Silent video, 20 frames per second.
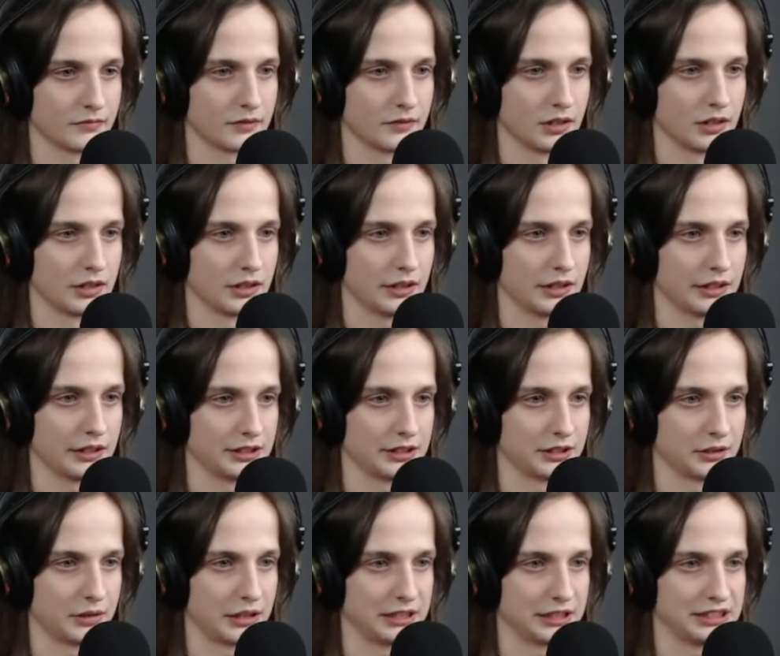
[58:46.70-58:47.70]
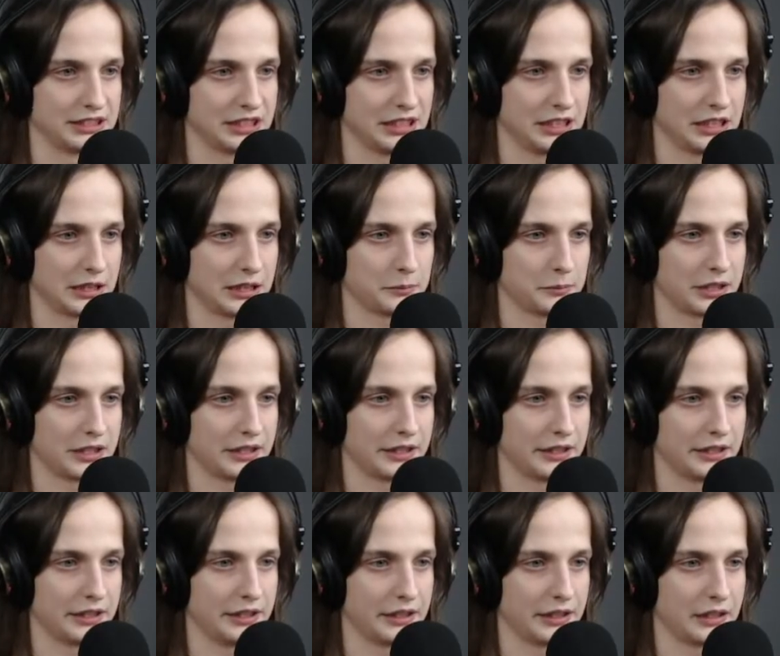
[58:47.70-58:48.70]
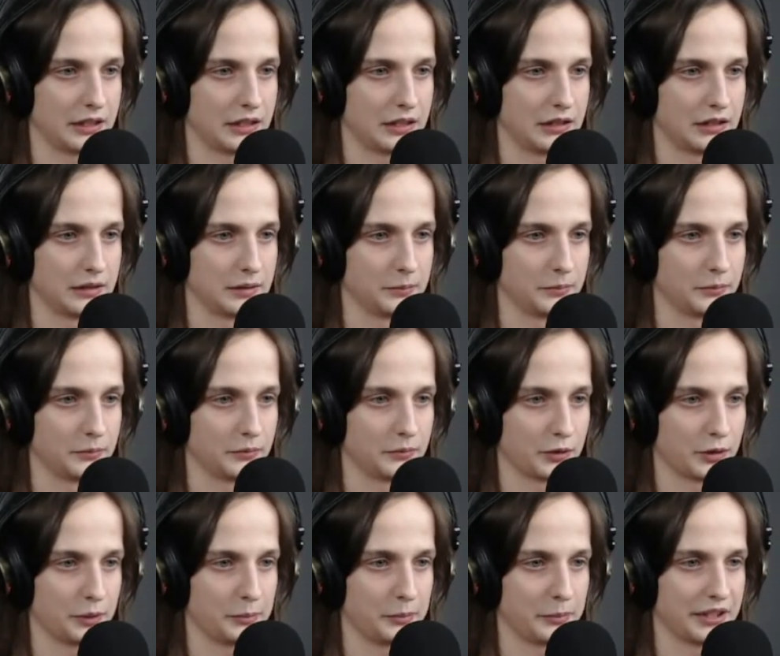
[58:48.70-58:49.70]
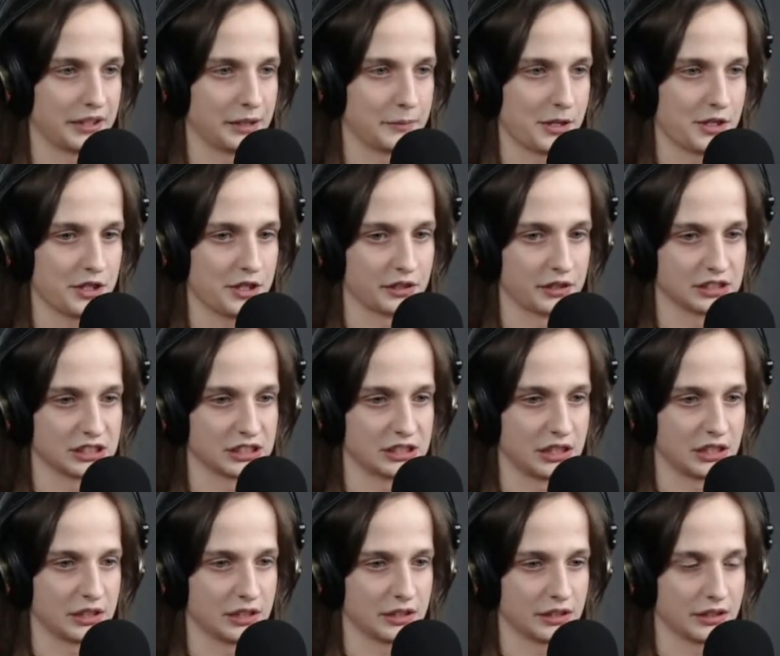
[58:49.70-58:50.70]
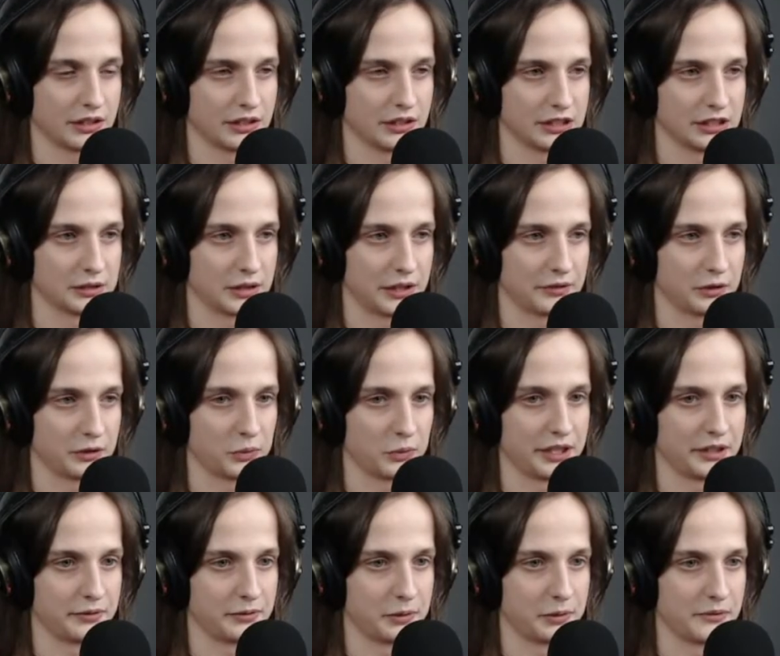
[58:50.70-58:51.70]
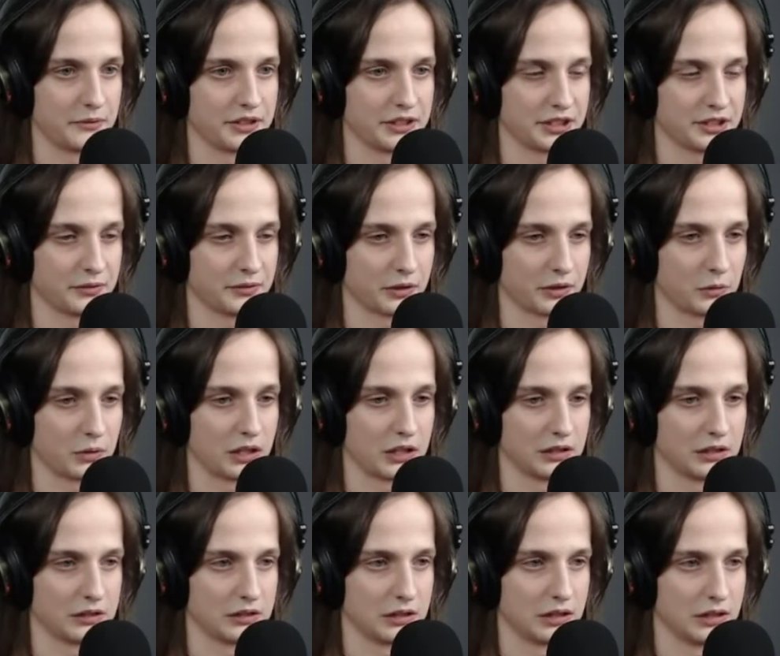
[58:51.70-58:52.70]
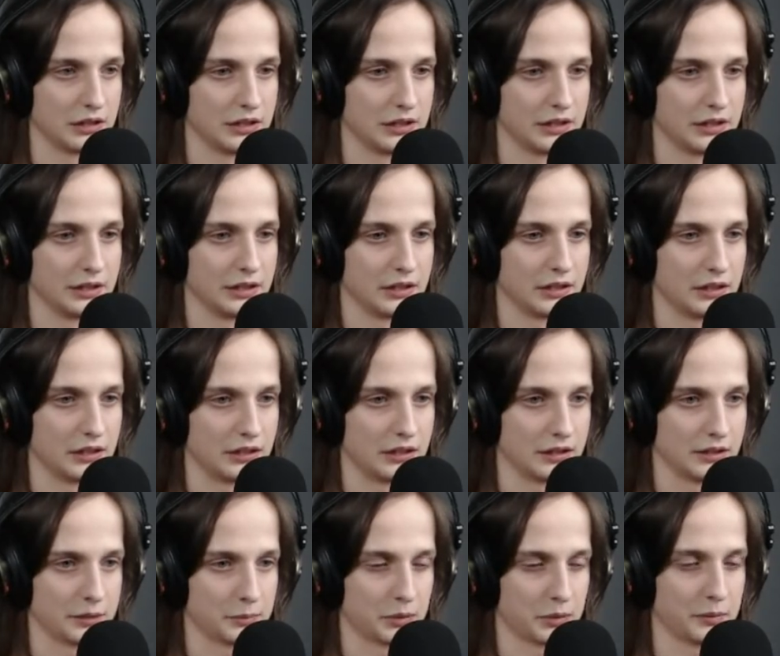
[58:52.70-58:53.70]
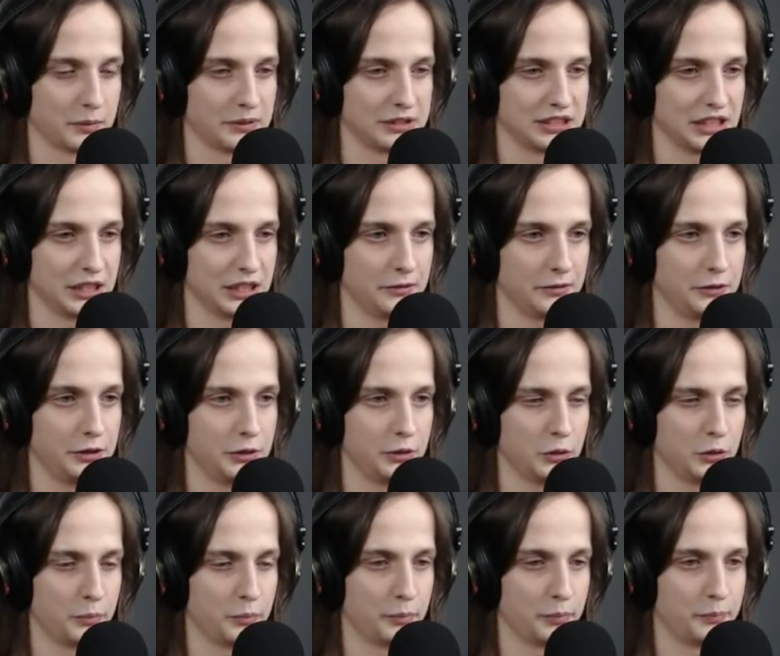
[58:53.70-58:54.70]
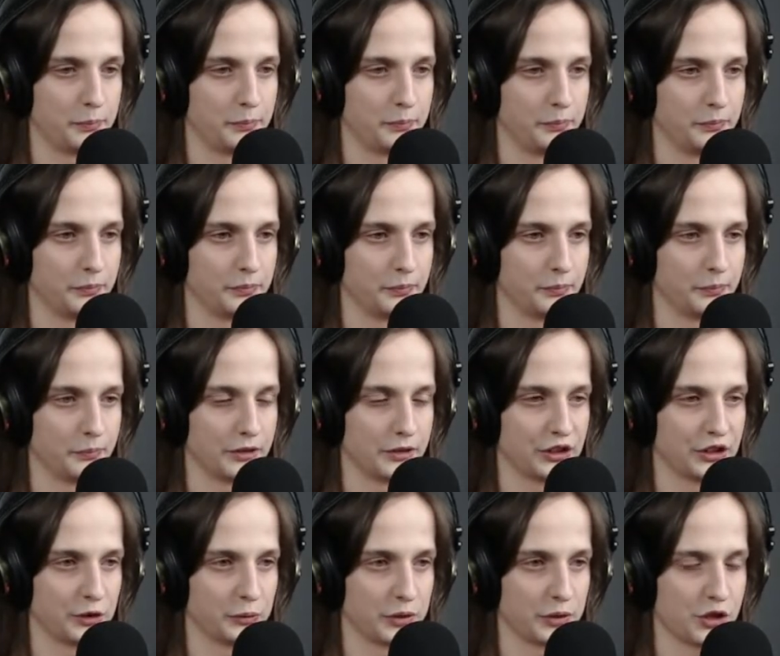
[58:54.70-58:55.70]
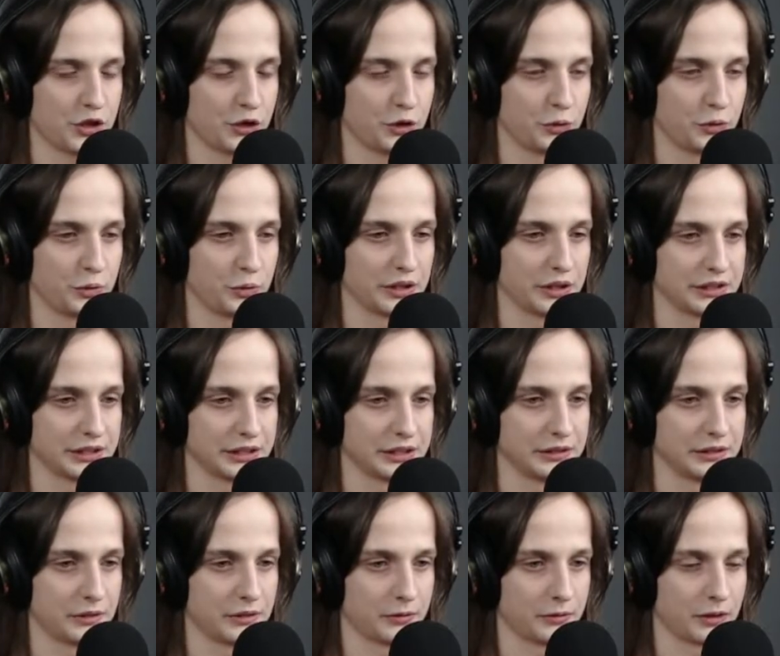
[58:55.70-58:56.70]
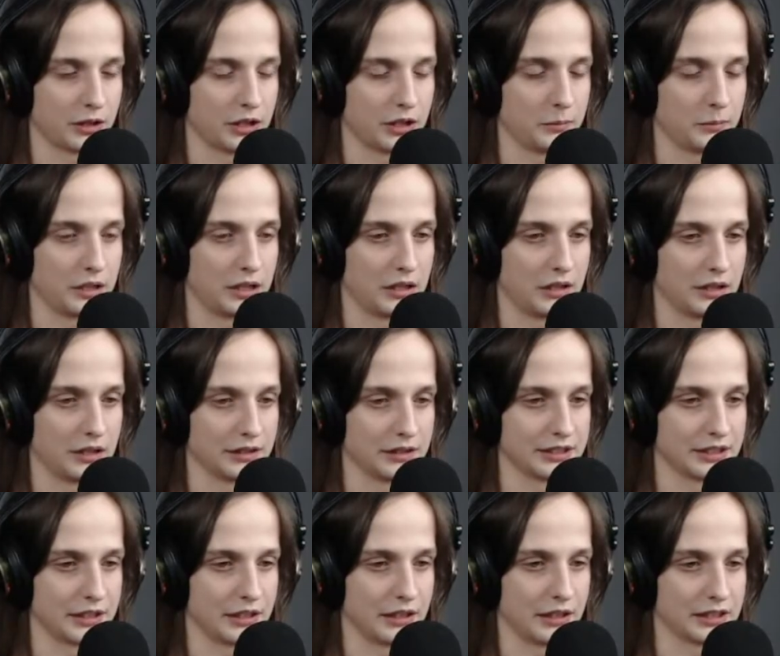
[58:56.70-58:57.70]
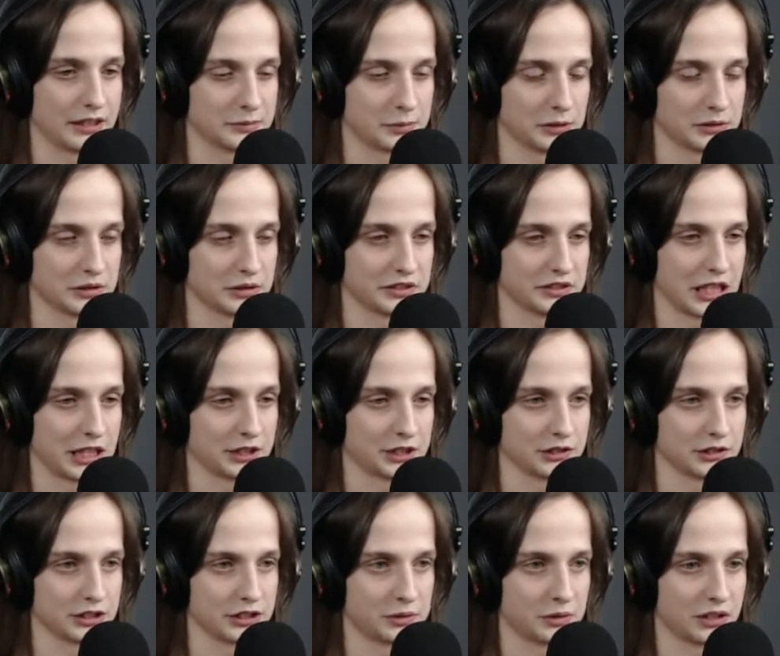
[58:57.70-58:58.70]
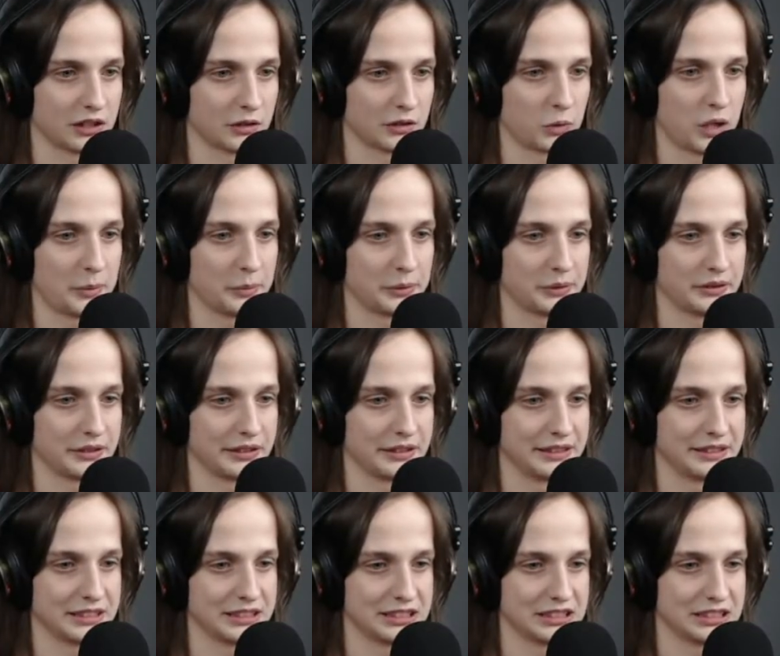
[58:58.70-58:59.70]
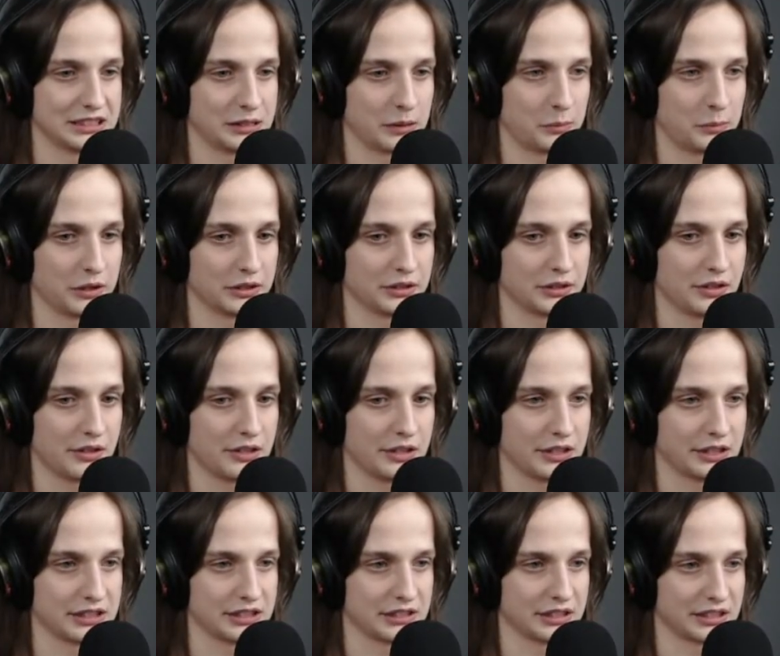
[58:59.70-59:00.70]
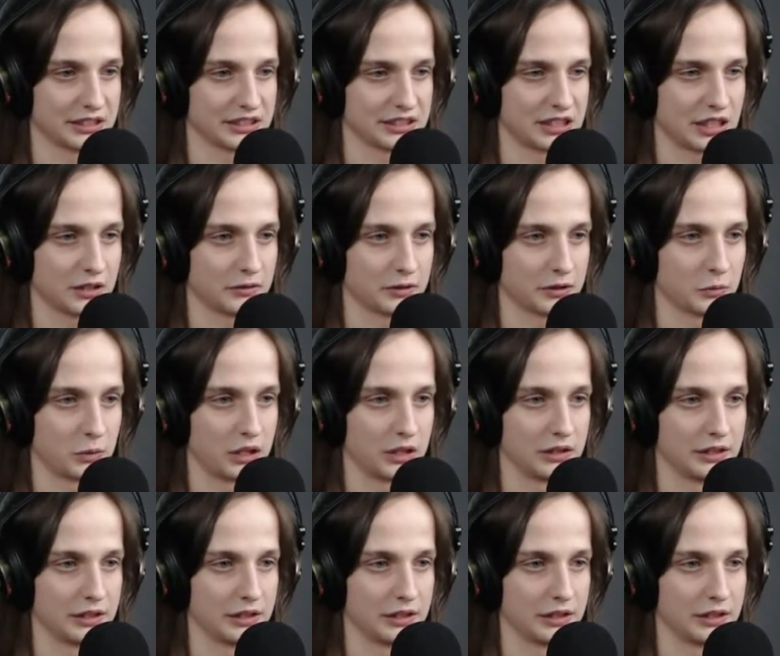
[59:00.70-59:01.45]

Okay, so I see that my my animation got stuck, so I have to wait with this for a while. The problem is, if you switch too quickly from the explosive satchels to another weapon, this button thing is gonna get stuck for a while,